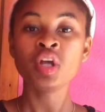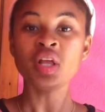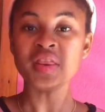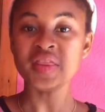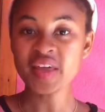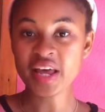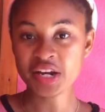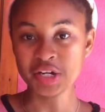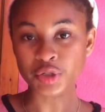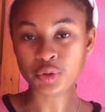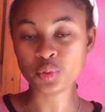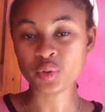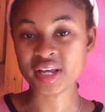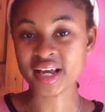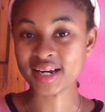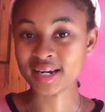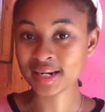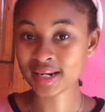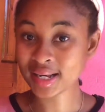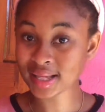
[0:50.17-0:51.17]
then you
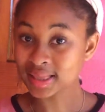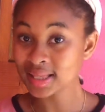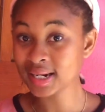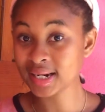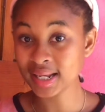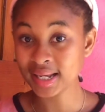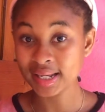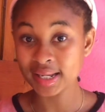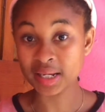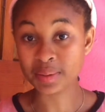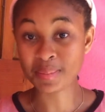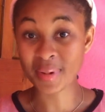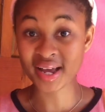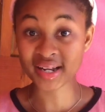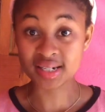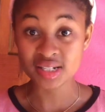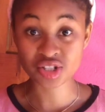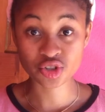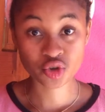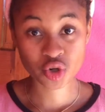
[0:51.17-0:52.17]
can click the link in my
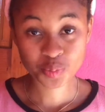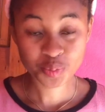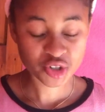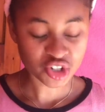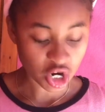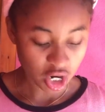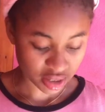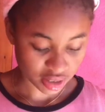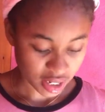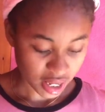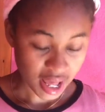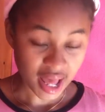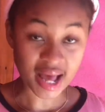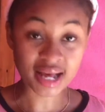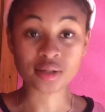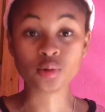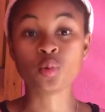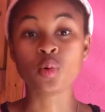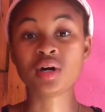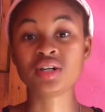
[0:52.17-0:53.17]
description
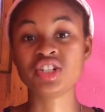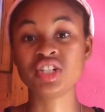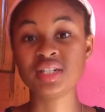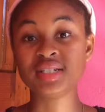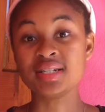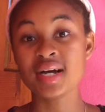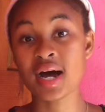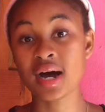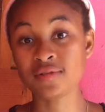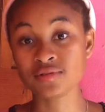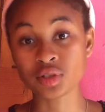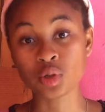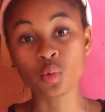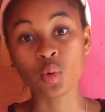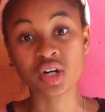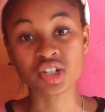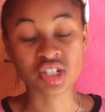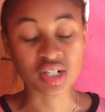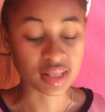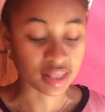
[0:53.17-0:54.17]
and watch it after
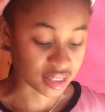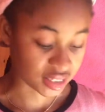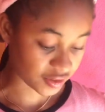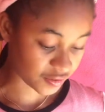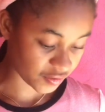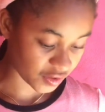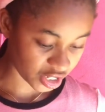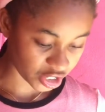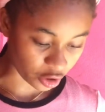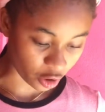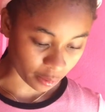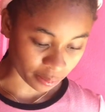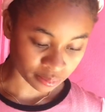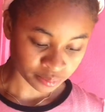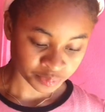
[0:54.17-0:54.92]
watching this video.